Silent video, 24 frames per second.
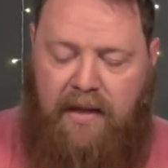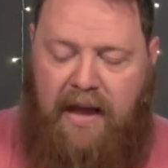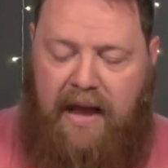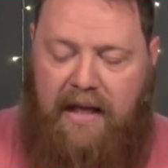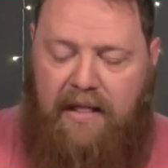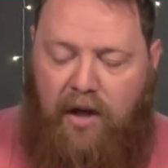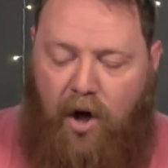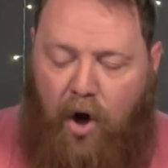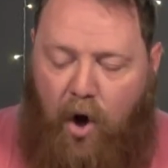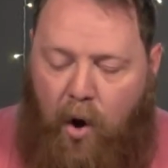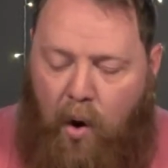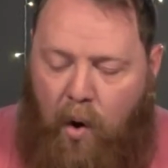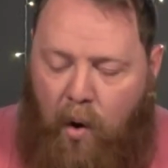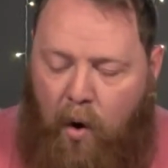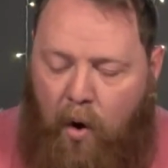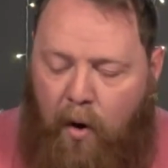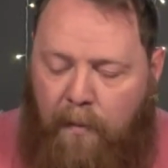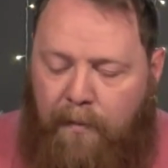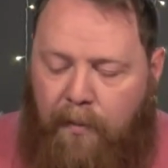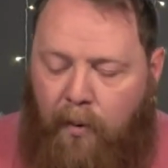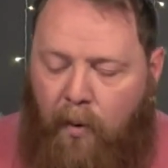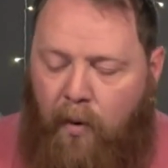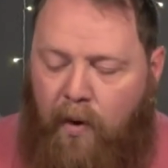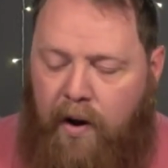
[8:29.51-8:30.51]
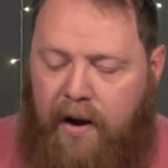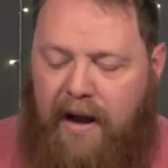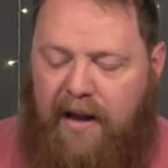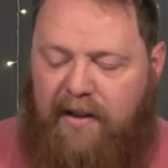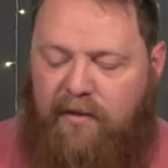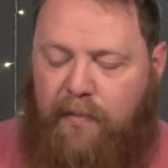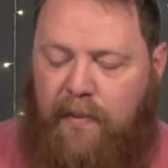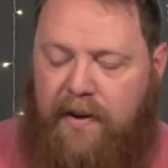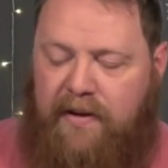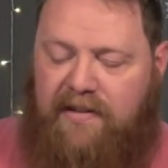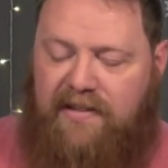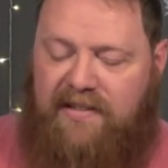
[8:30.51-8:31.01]
And the whole point has
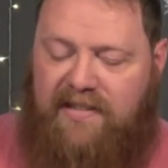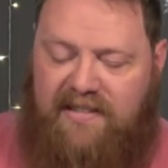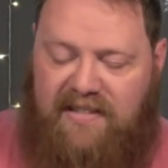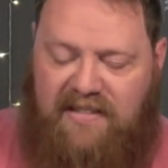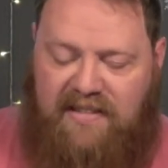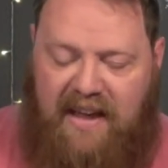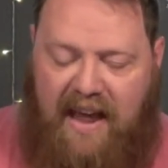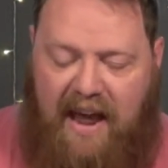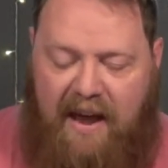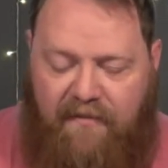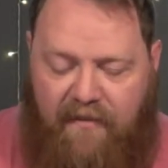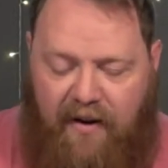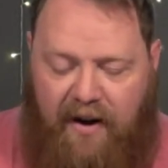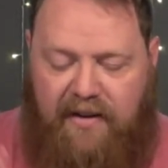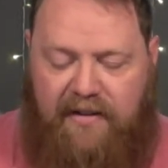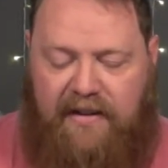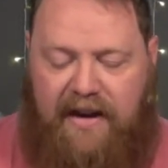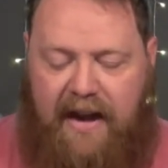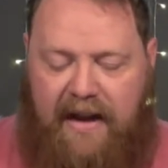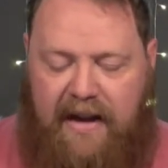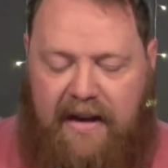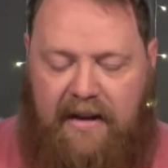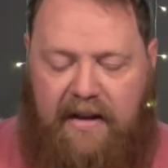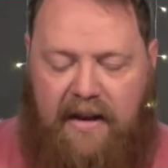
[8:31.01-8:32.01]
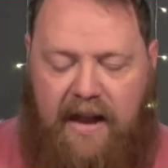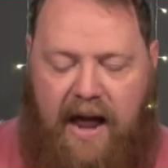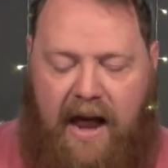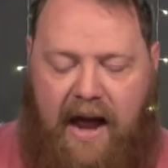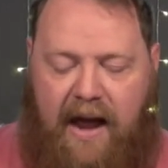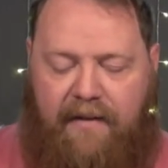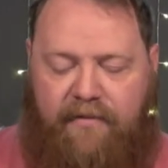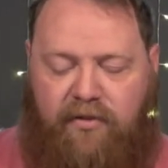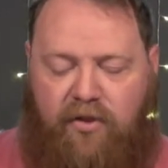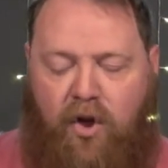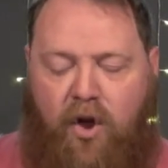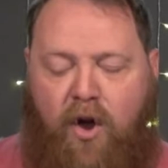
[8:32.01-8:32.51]
been to save our dating
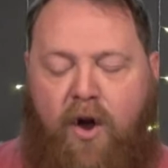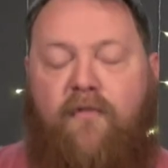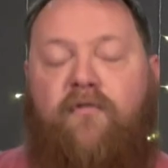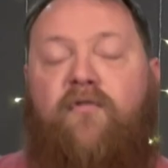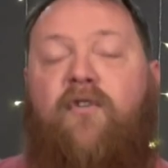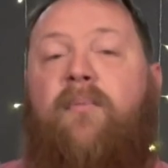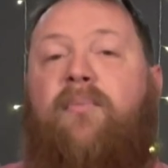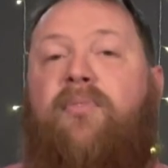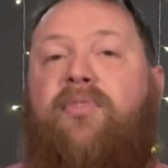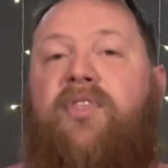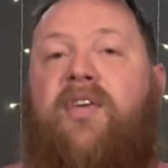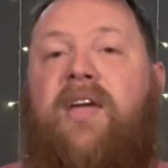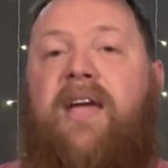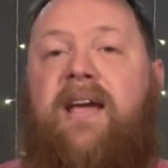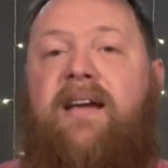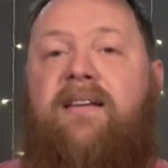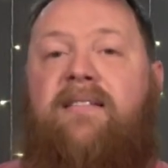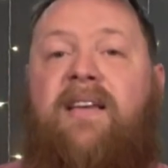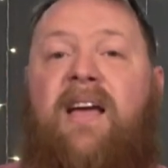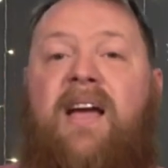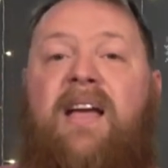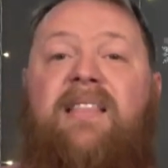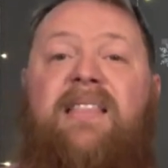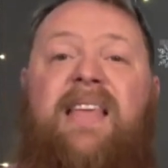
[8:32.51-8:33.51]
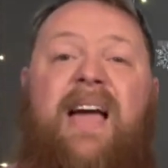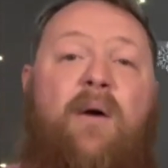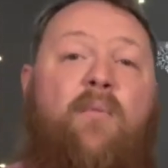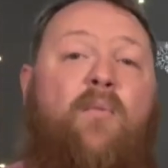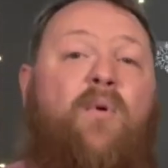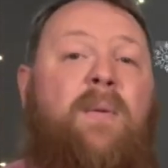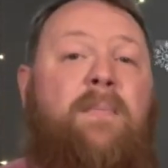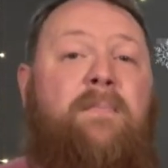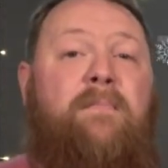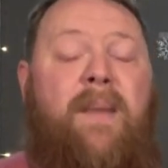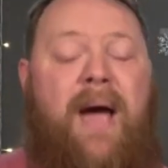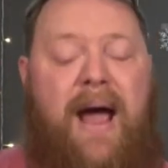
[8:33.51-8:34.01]
lives from things that
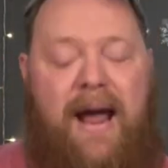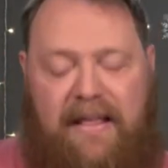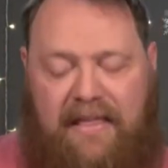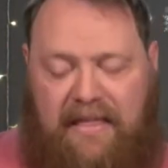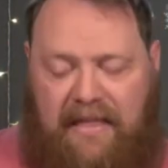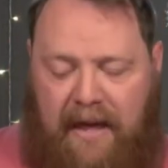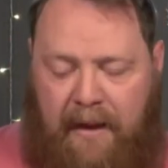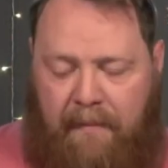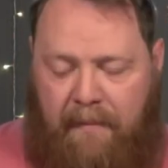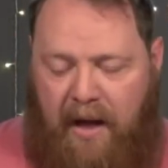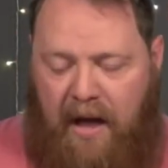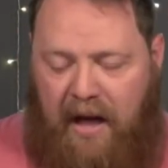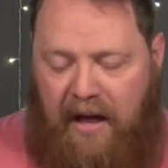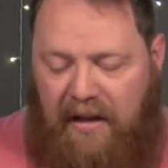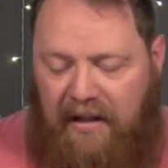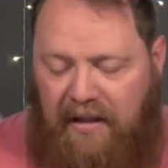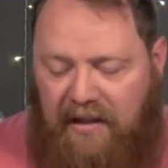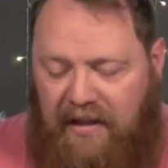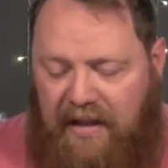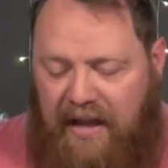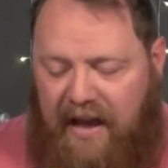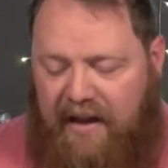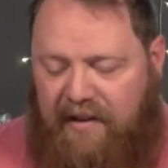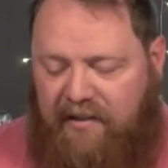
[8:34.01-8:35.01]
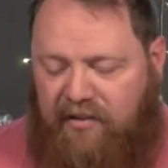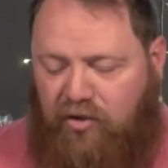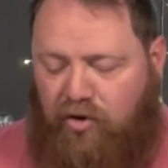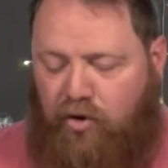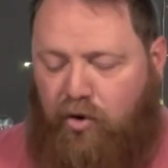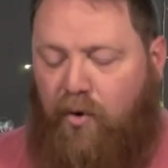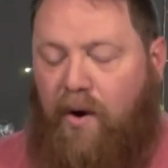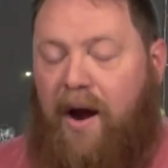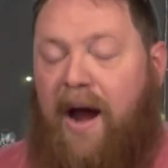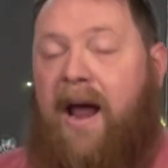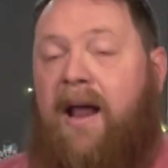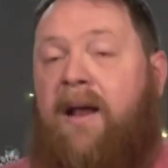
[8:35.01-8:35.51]
would make them less
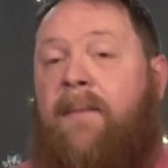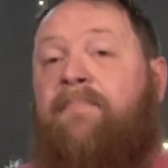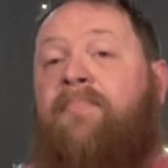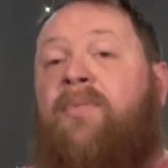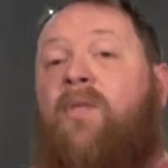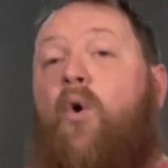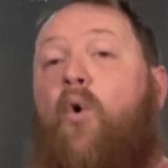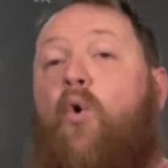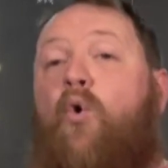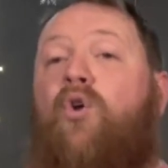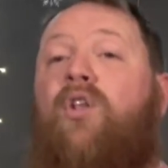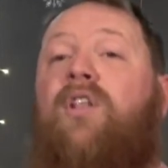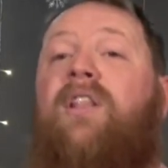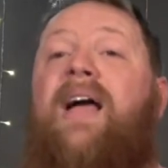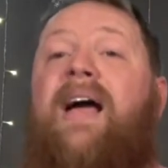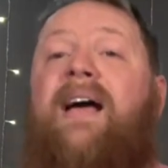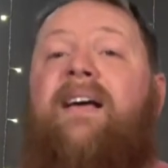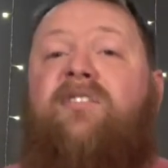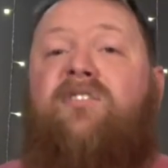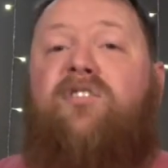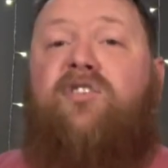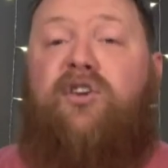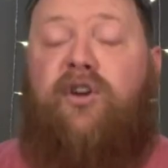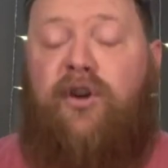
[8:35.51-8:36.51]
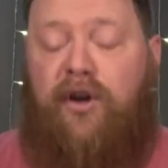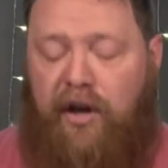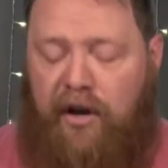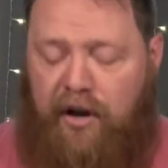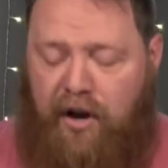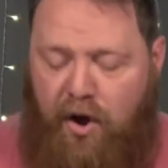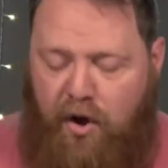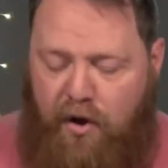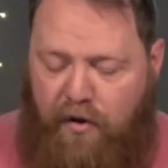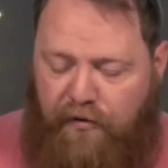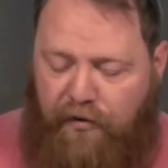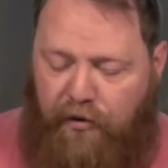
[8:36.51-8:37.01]
great or less good
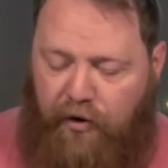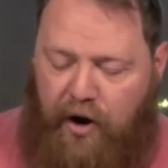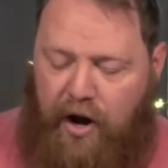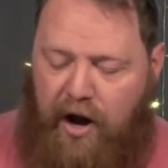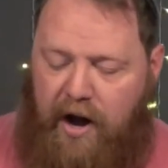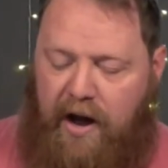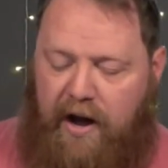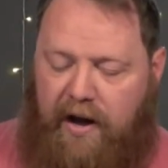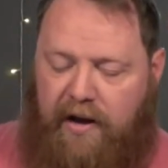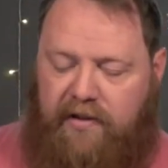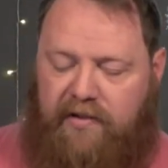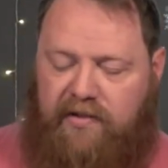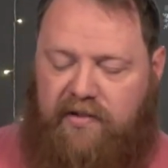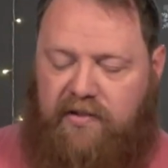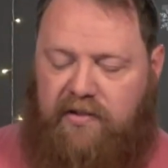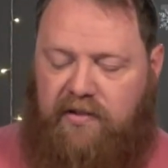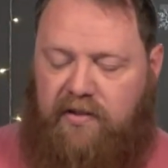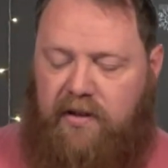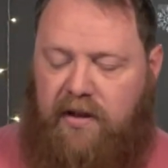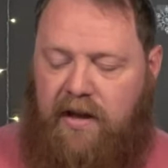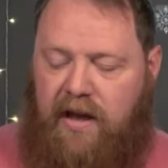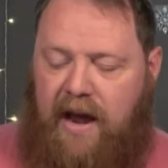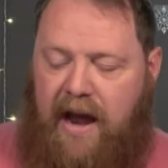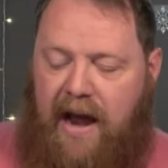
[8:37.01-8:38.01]
for us.